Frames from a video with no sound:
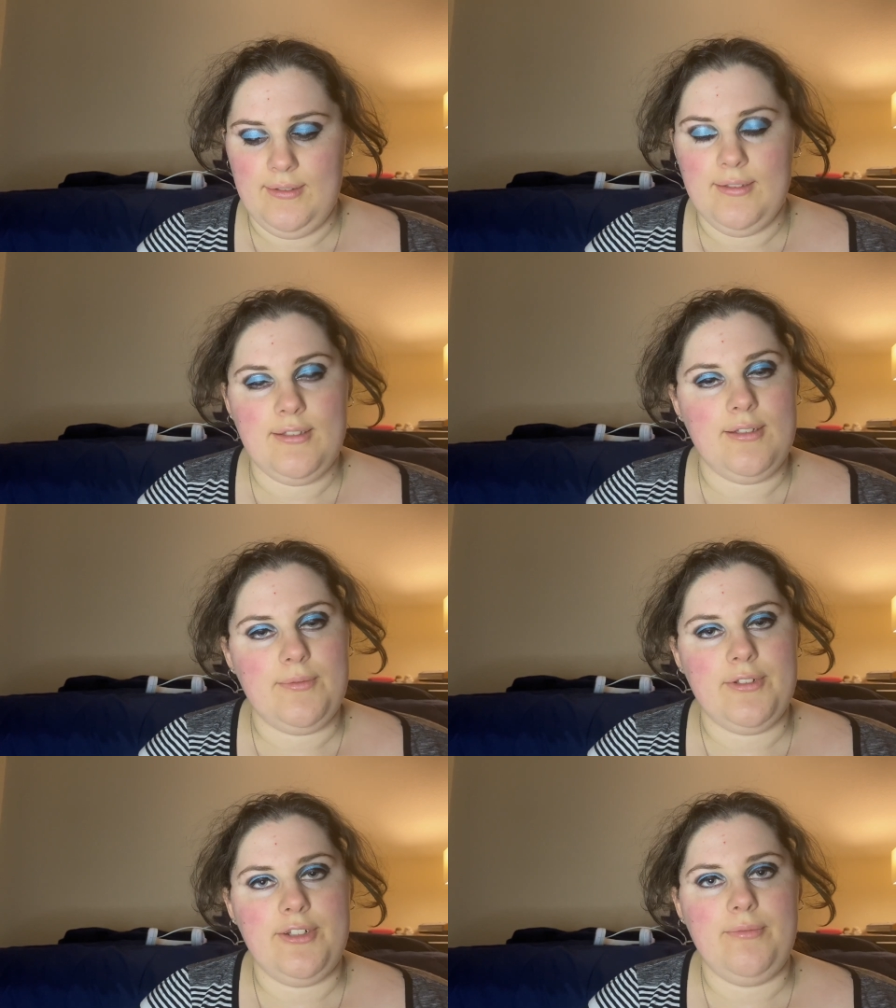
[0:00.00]
so I'm
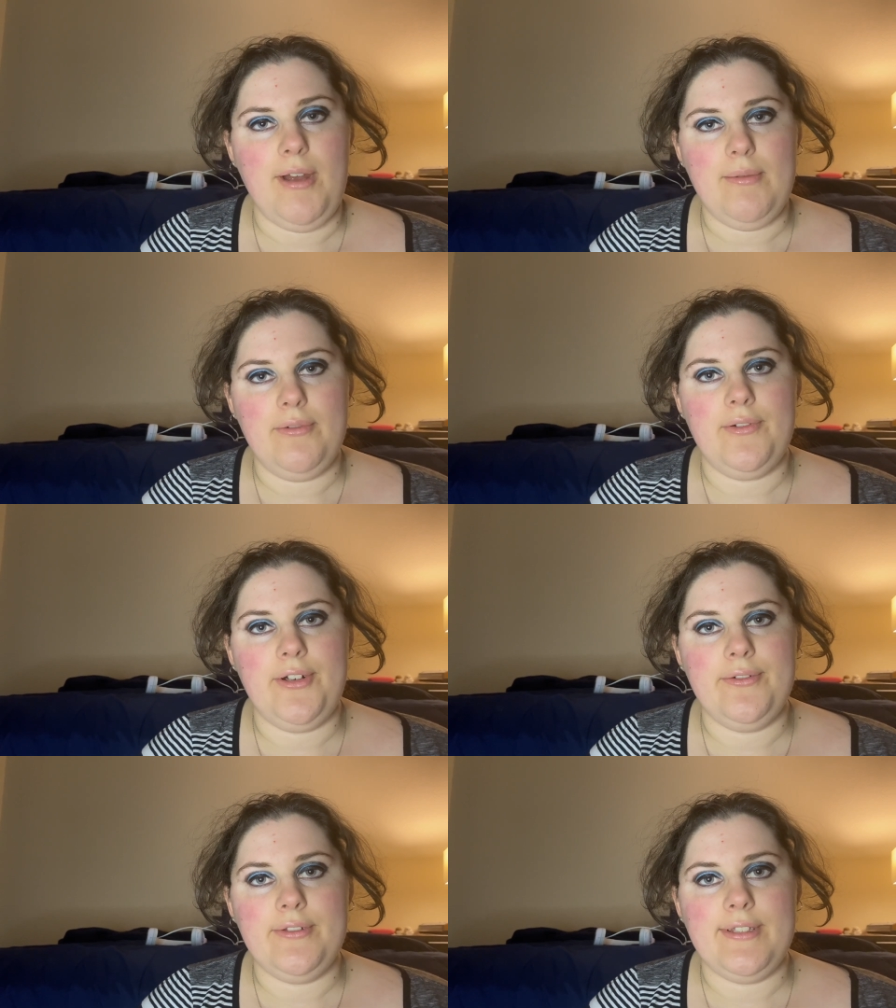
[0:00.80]
going to do Bible
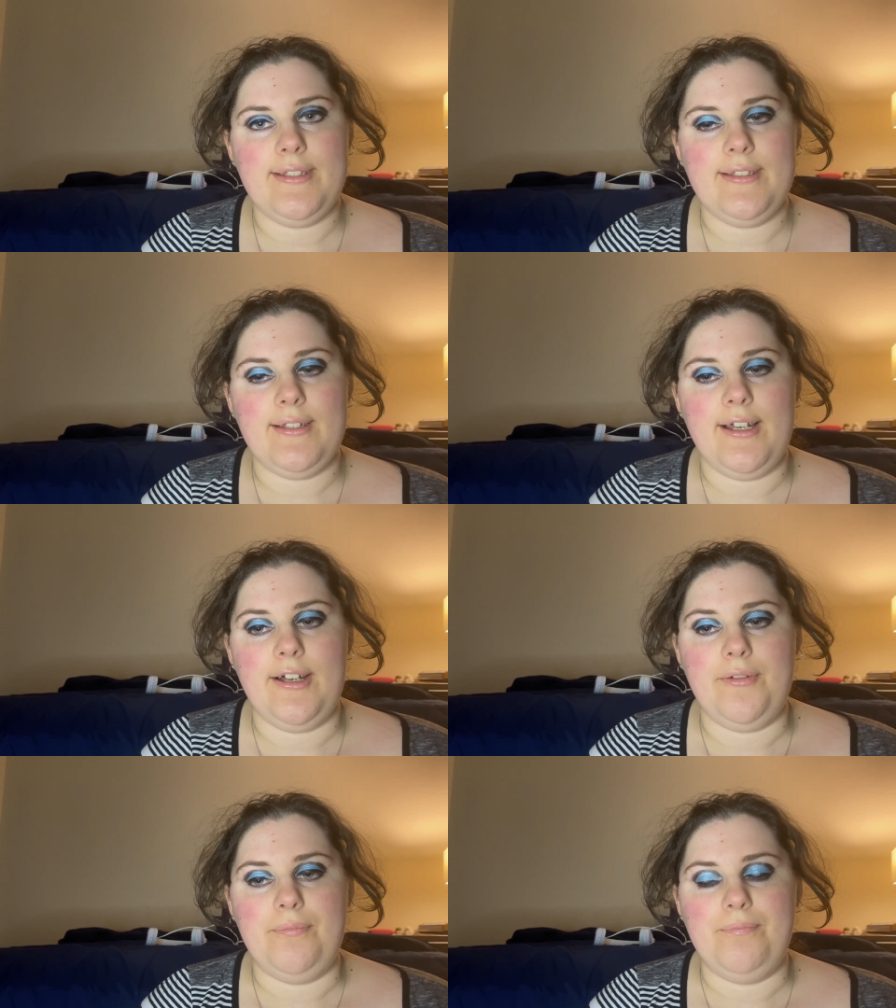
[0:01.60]
quotes,
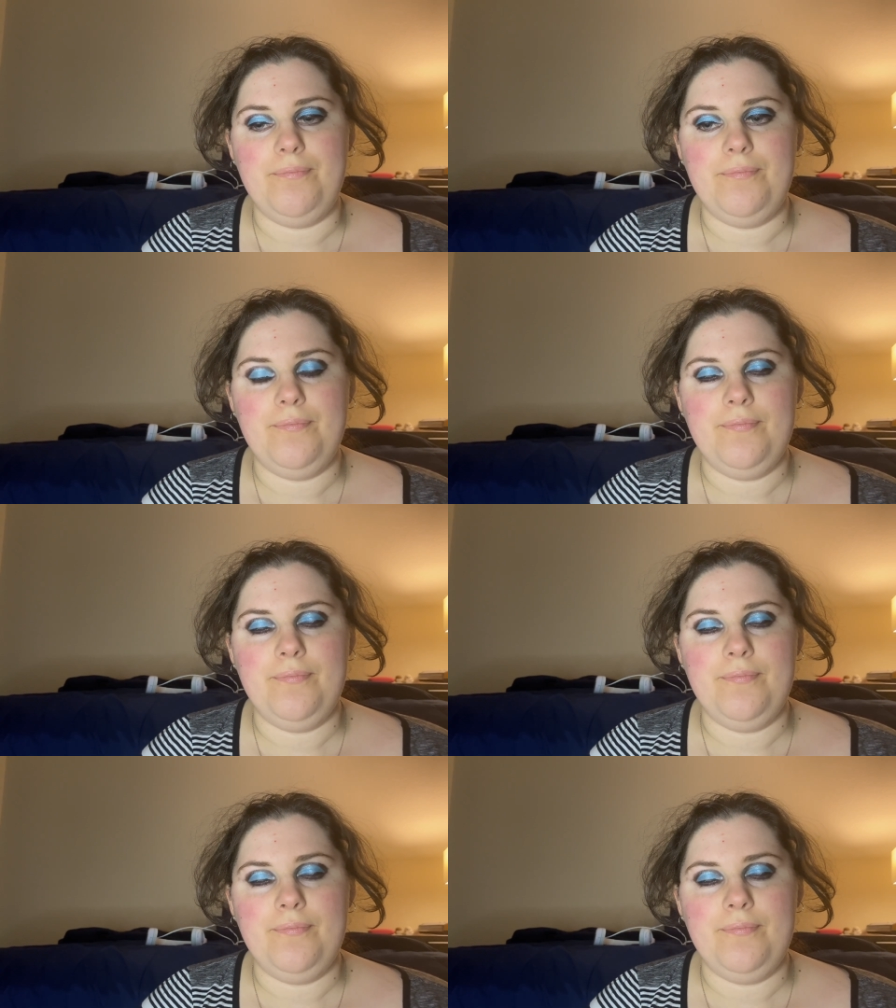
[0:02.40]
um,